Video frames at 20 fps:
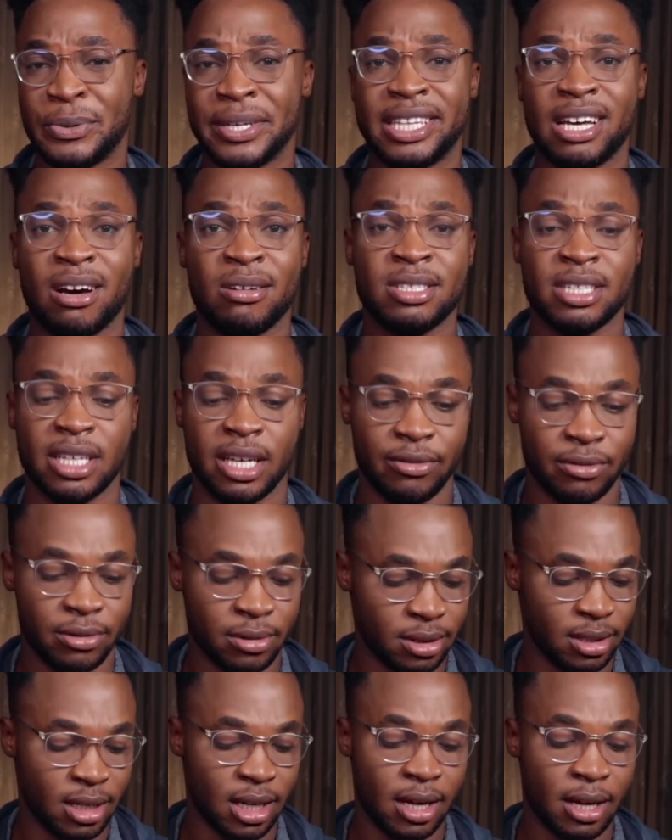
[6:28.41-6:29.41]
without
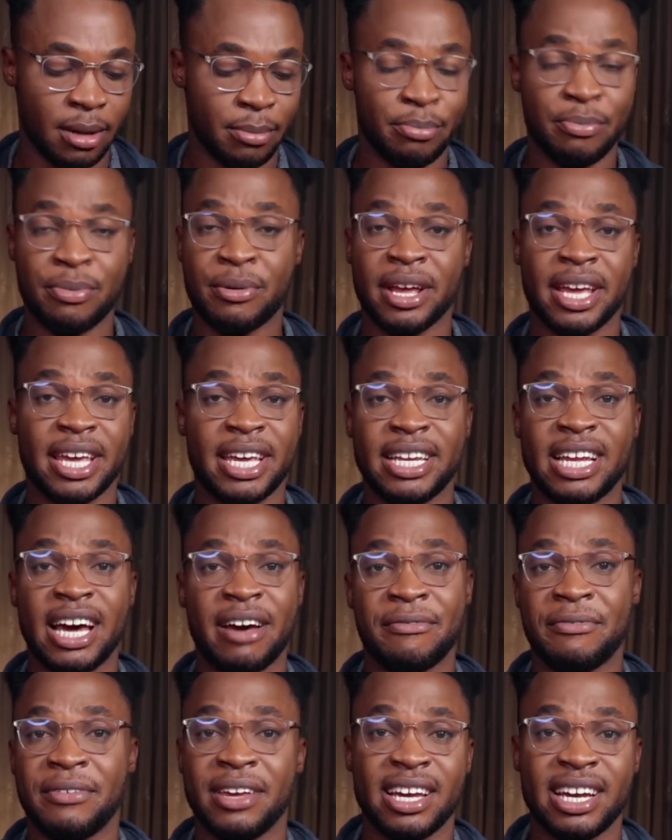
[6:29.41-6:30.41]
even breaking
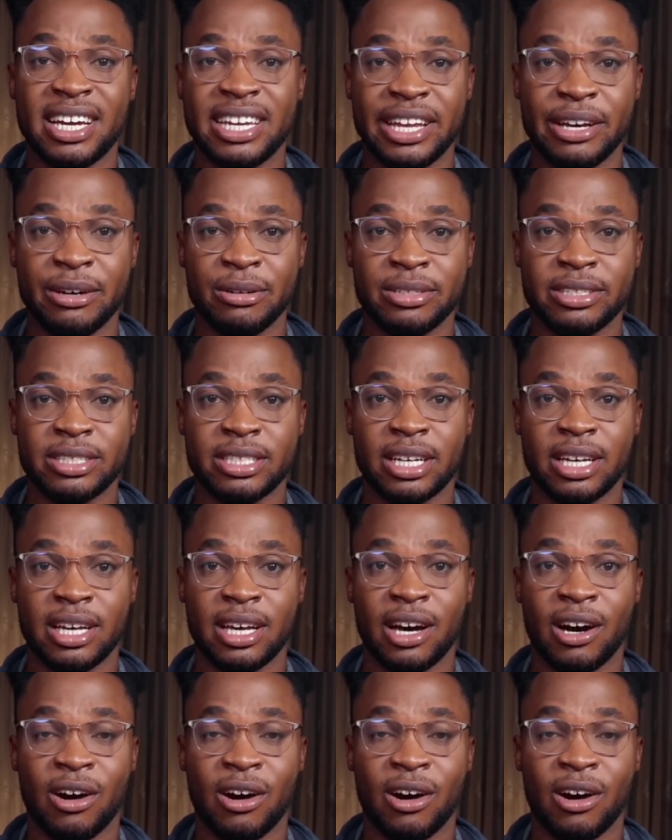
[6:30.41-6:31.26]
her fingernails.